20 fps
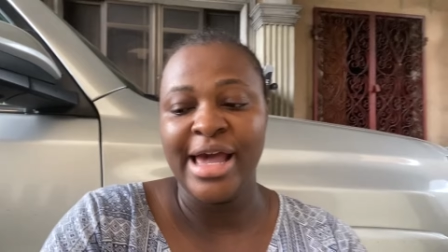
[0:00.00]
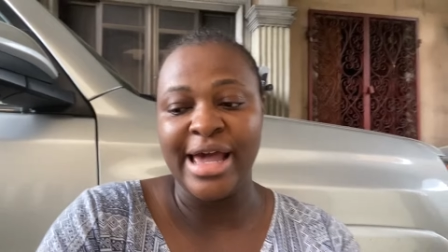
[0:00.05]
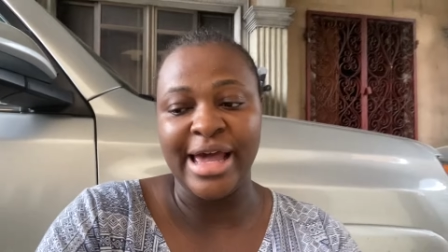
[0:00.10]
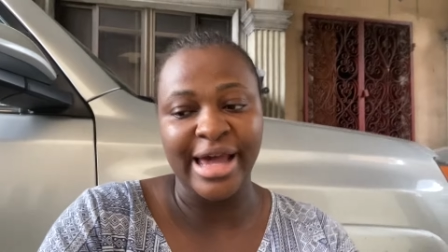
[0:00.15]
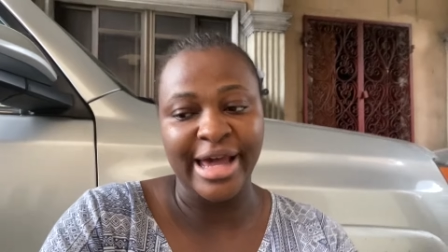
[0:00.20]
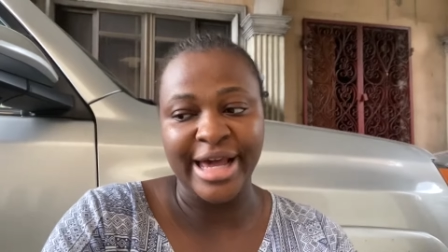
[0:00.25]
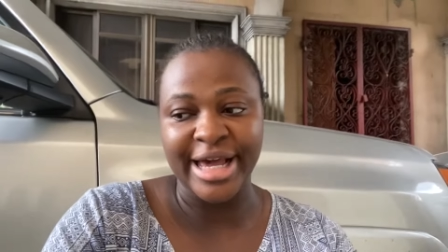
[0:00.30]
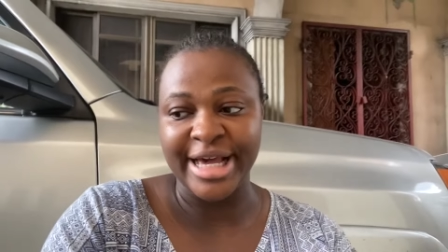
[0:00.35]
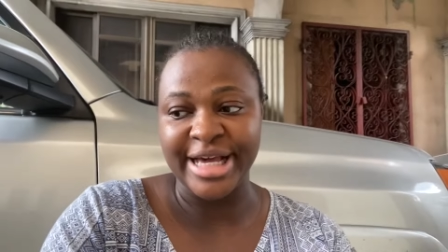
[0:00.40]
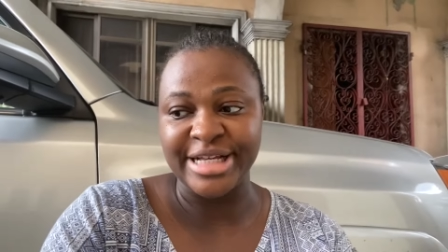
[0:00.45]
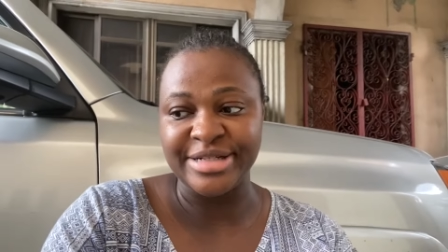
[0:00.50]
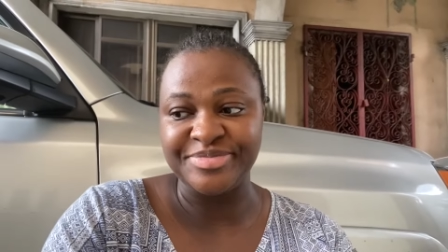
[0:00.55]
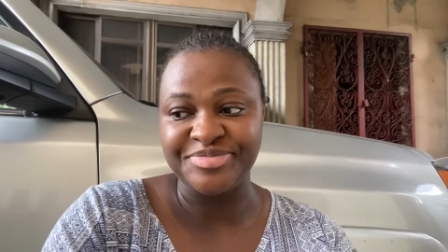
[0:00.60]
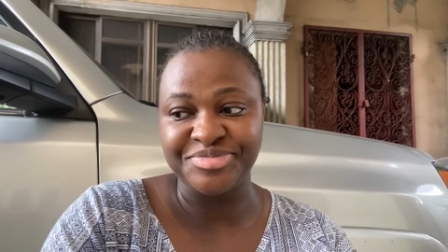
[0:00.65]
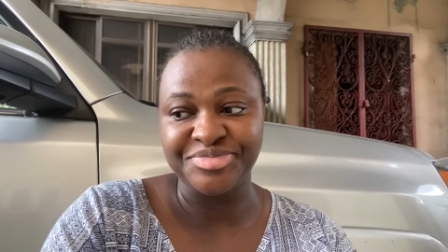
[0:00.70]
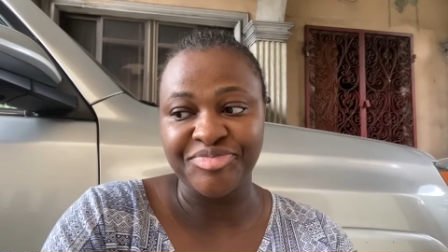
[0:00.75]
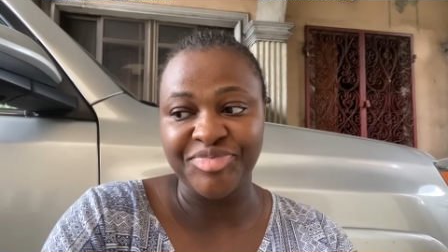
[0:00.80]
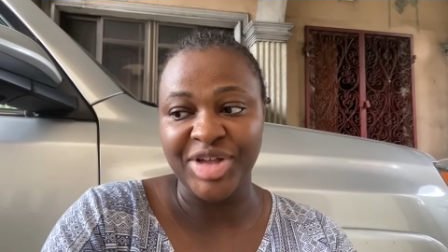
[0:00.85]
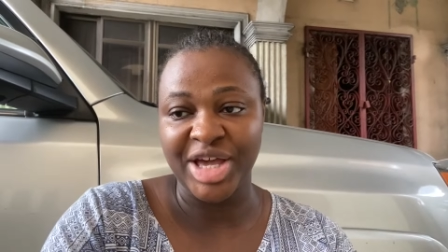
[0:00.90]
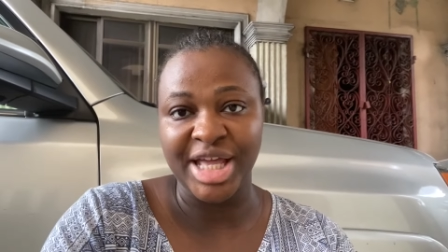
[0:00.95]
and
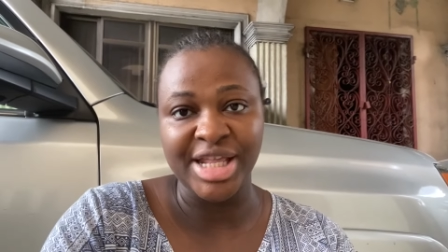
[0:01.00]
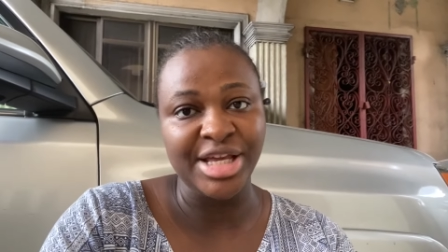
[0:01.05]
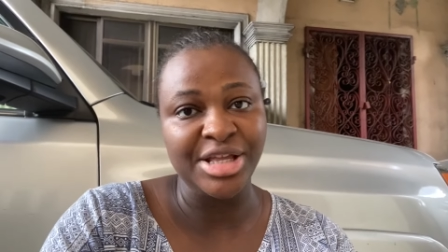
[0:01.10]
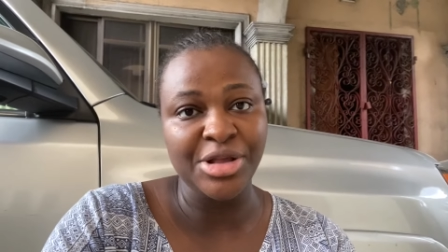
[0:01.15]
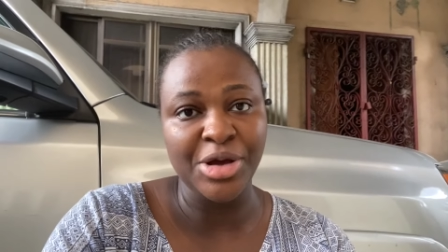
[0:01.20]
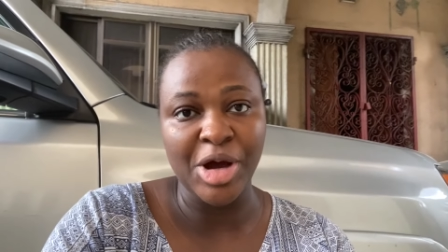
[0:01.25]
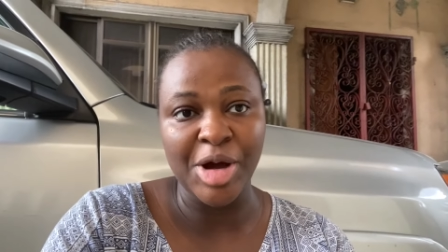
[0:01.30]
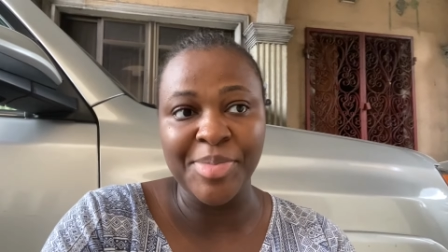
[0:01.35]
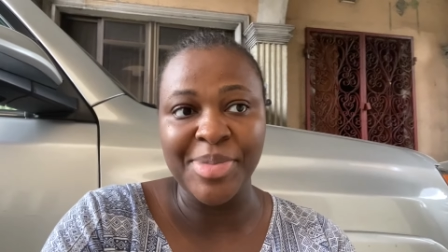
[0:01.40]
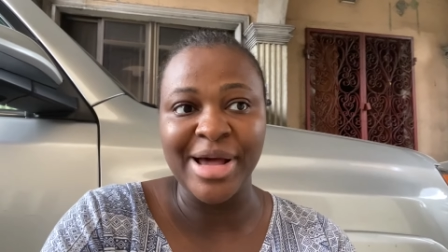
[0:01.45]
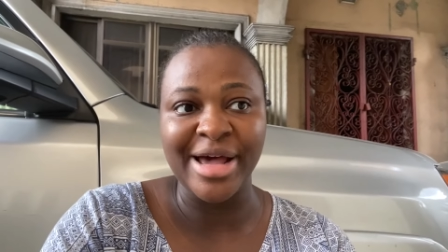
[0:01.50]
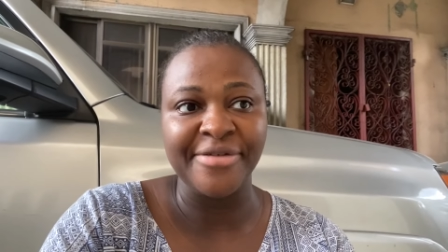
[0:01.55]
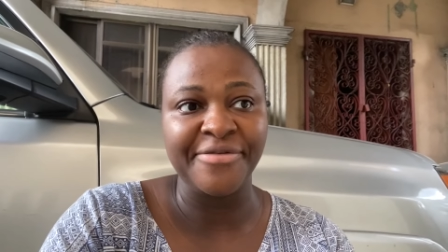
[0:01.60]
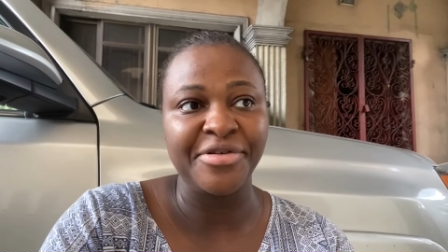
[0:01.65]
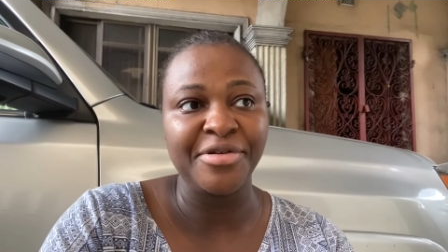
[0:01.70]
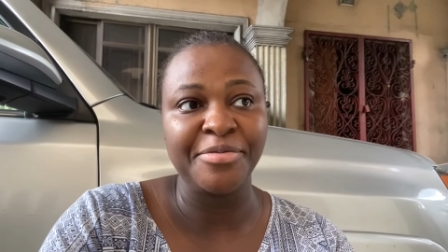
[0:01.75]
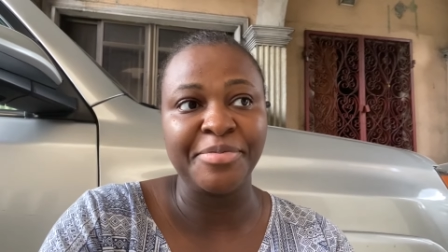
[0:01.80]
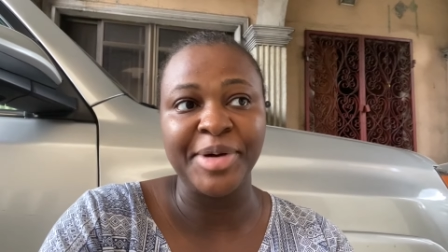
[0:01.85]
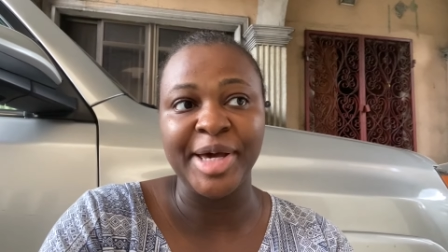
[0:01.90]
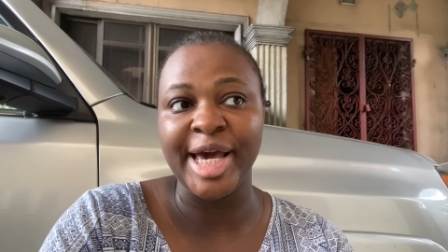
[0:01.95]
getting up i
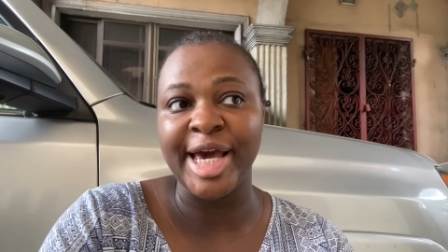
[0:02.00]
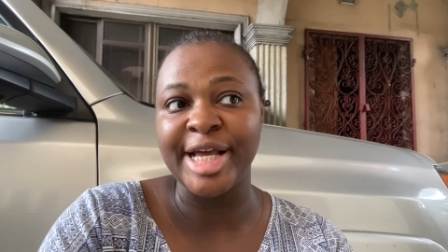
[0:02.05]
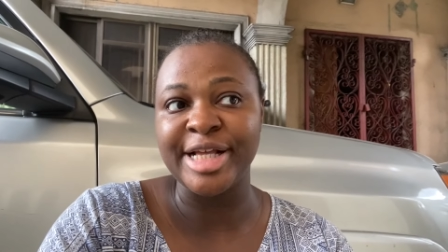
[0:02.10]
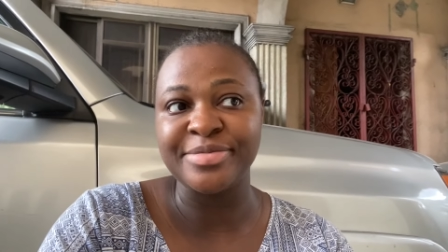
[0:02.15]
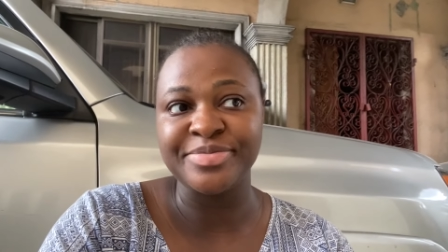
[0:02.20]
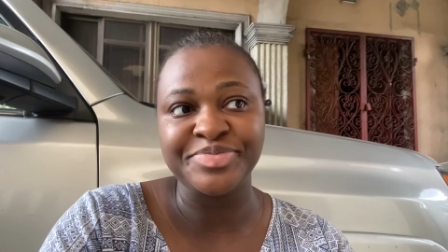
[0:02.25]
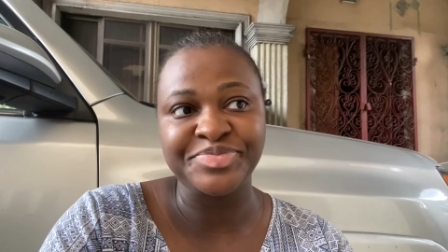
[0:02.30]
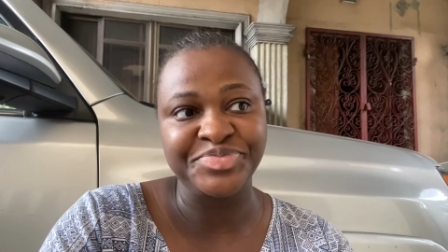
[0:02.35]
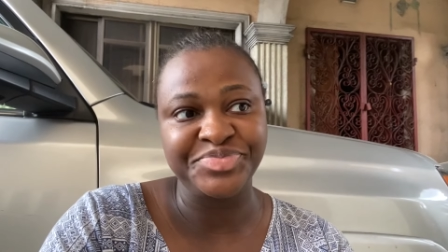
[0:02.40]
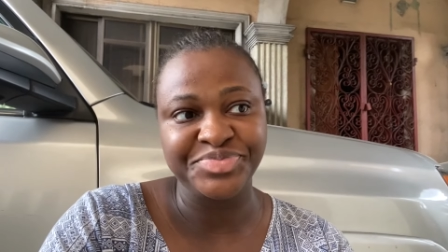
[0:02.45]
feel pain